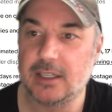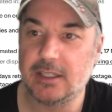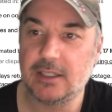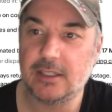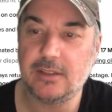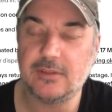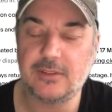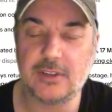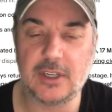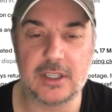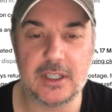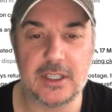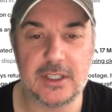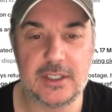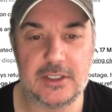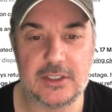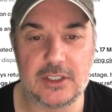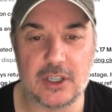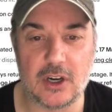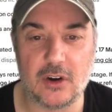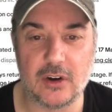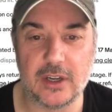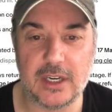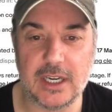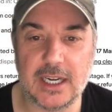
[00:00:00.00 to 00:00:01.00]
you've got the
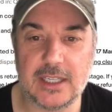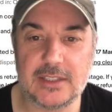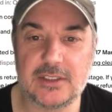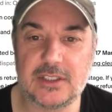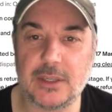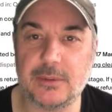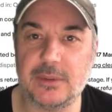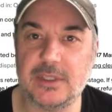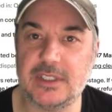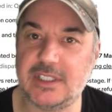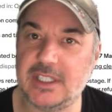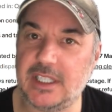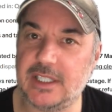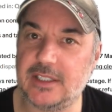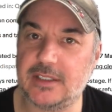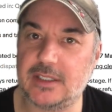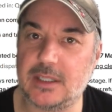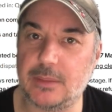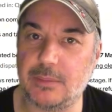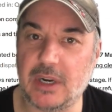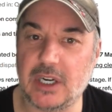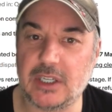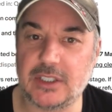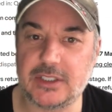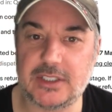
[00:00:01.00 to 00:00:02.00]
designer, so it ticks the
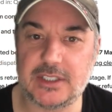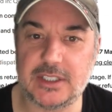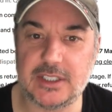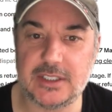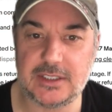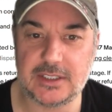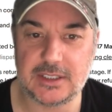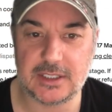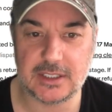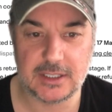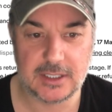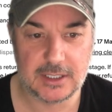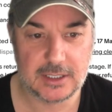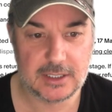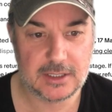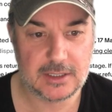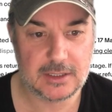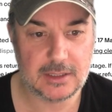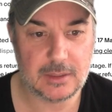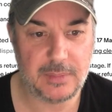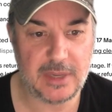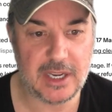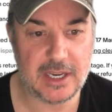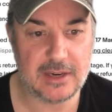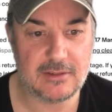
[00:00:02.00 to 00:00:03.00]
boxes,
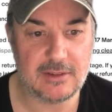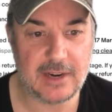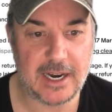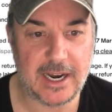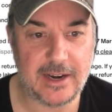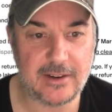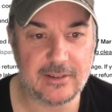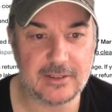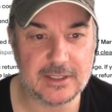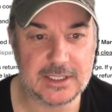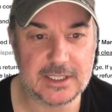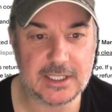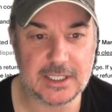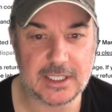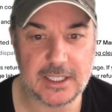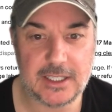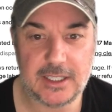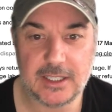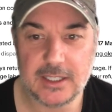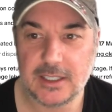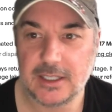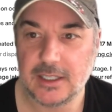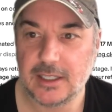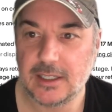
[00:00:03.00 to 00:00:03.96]
a bit of rarity.